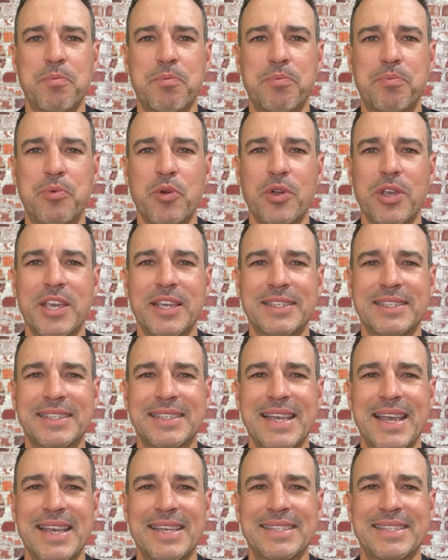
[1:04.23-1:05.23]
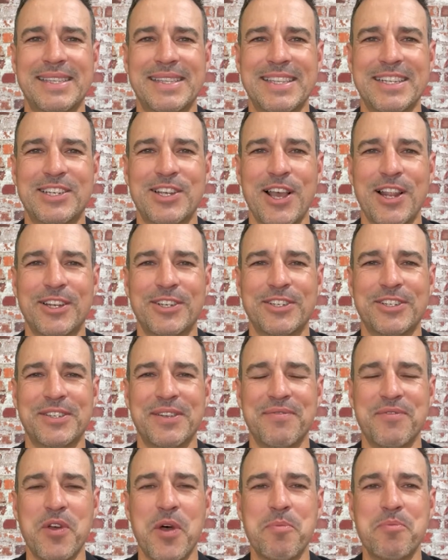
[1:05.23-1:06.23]
Bugius, says the challenges
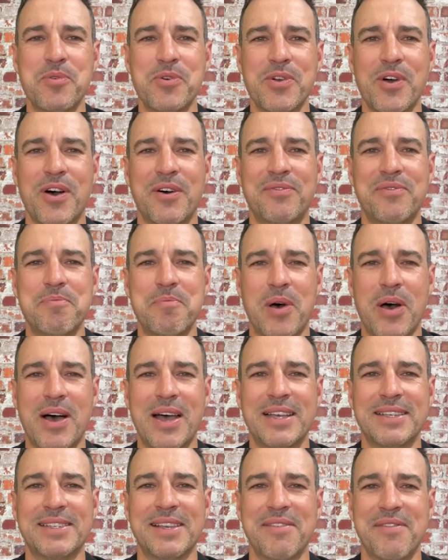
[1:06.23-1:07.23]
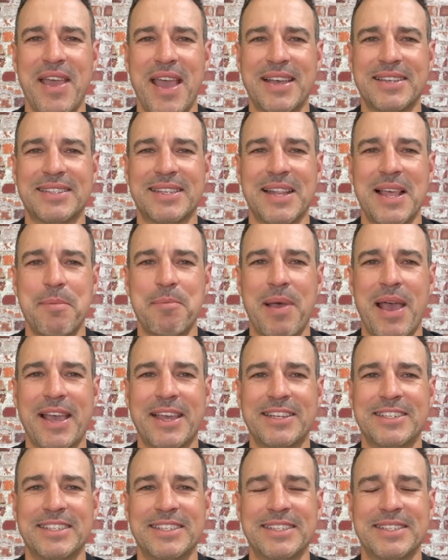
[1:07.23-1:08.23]
have not put off buyers of house and land
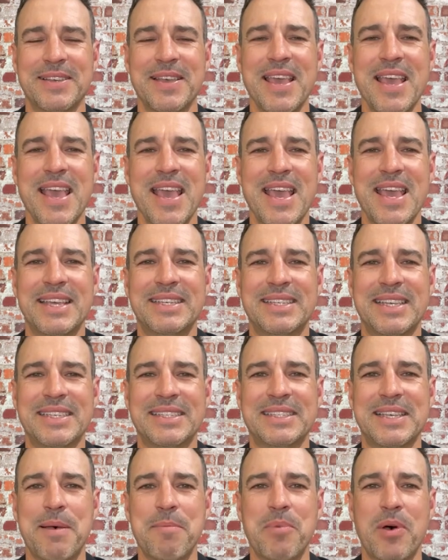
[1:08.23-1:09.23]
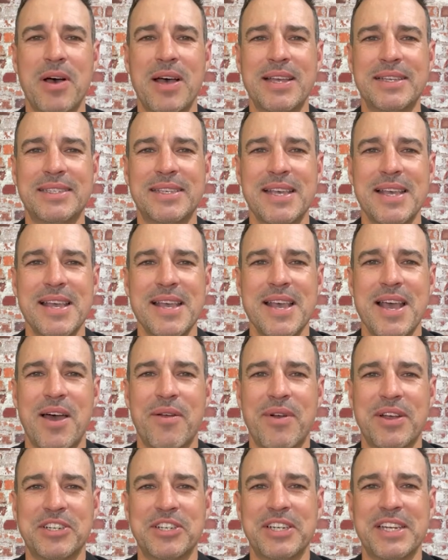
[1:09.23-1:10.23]
packages. He says some buyers
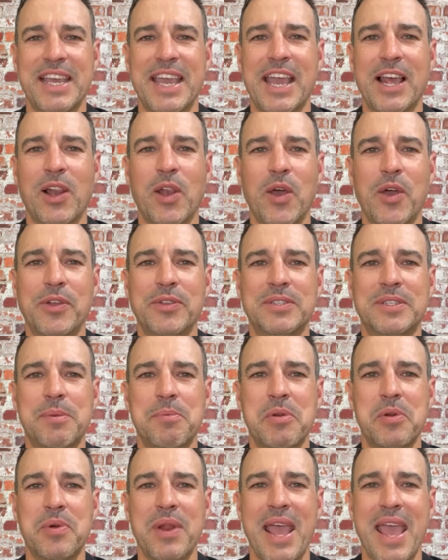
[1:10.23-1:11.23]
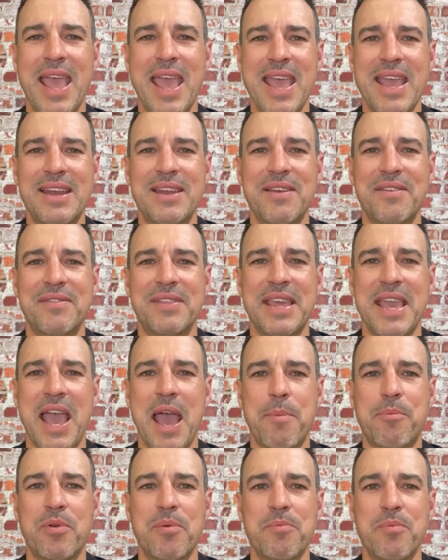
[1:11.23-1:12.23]
are rushing to get loans to build ahead of the
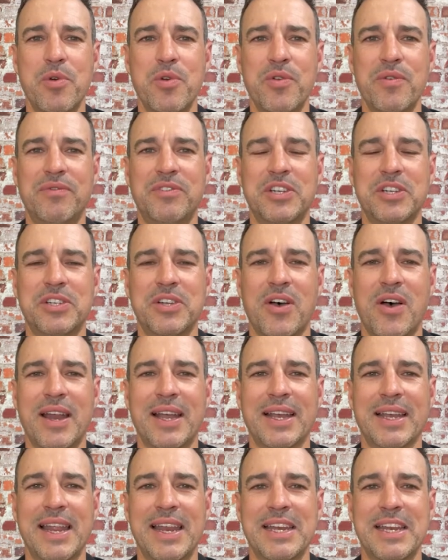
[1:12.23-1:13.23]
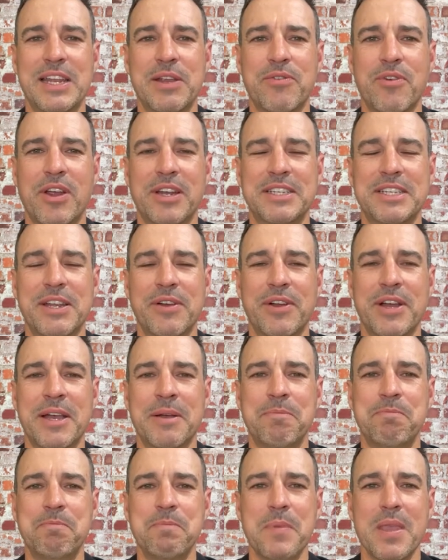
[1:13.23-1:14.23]
APRA move to tighten lending
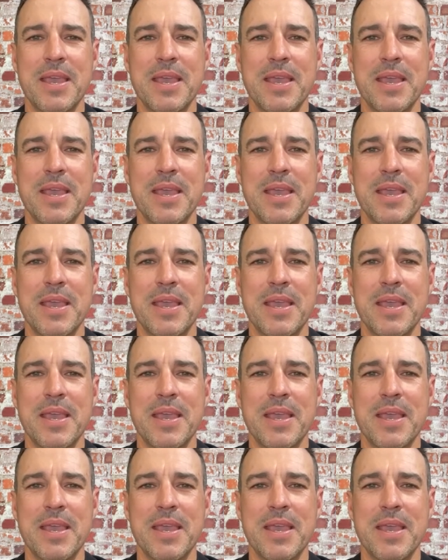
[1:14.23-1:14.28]
criteria.